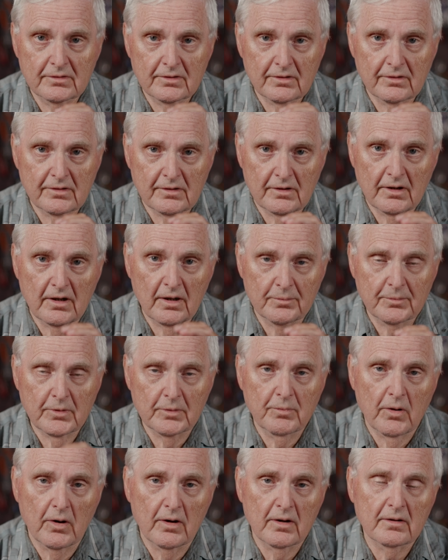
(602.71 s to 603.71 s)
to the upper
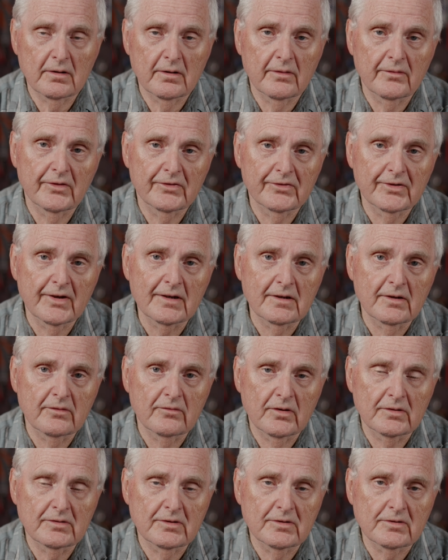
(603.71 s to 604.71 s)
part of the second
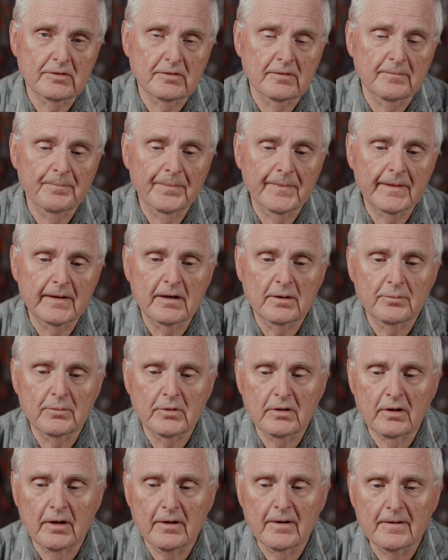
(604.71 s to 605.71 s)
register, the upper
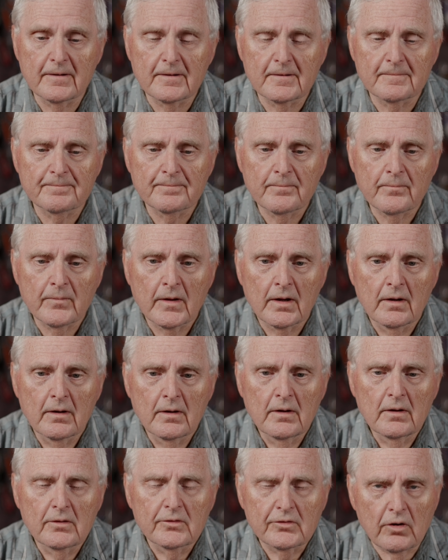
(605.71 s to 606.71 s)
clarion.
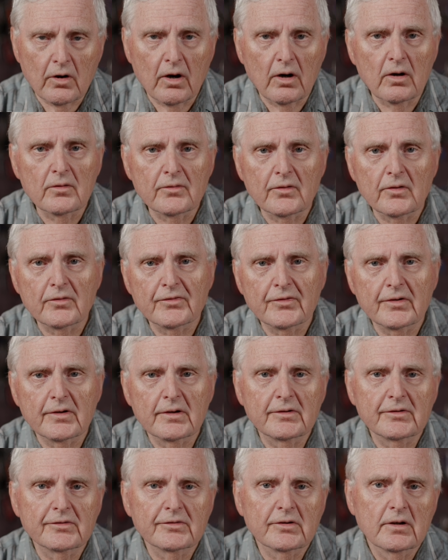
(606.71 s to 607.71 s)
So all those
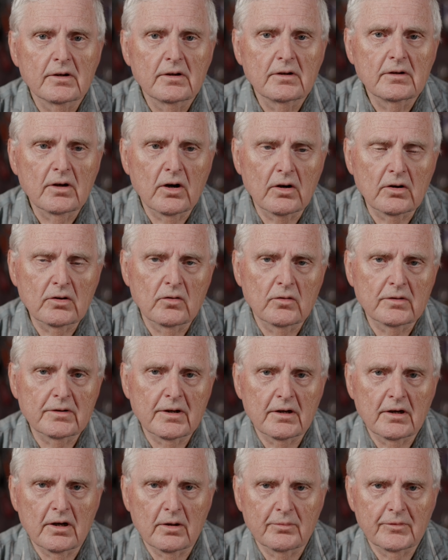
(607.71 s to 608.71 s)
things are going
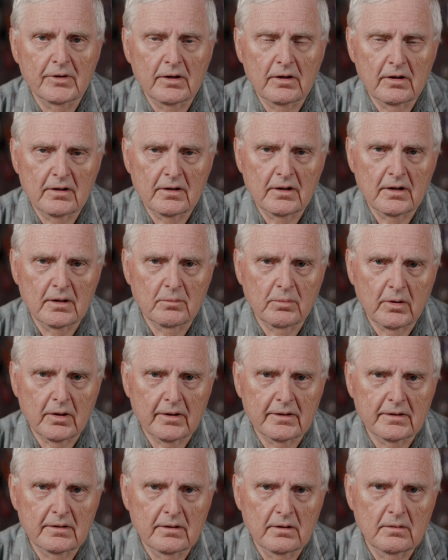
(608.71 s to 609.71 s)
to help the clarinet
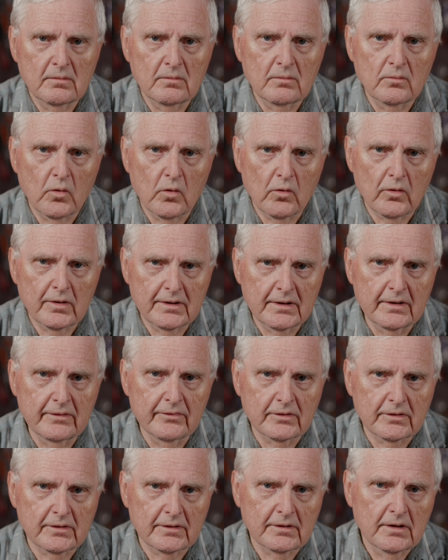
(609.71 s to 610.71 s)
play more
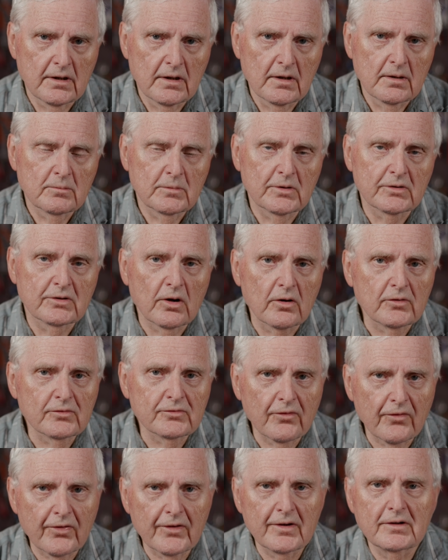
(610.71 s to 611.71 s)
evenly. But those
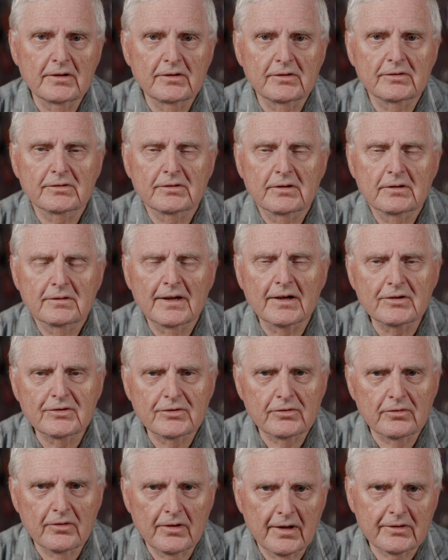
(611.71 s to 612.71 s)
are things, that's
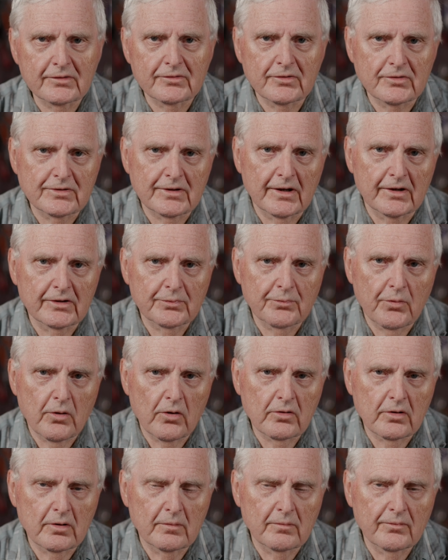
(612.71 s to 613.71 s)
your exercise
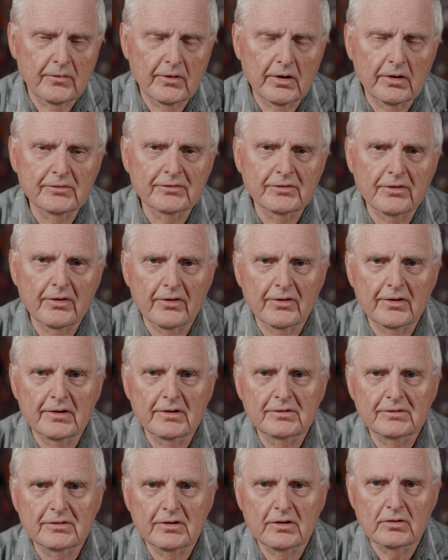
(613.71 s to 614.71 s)
program. Those are the
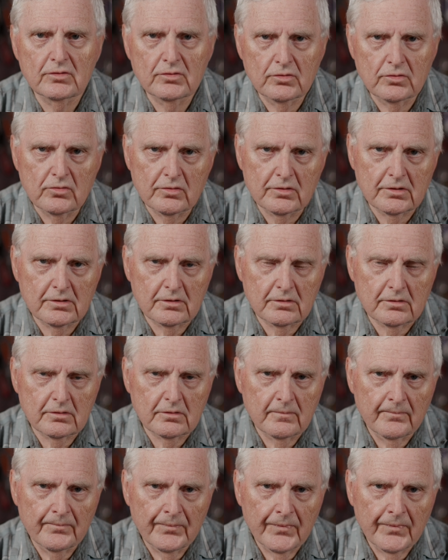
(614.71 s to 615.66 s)
things that you can do.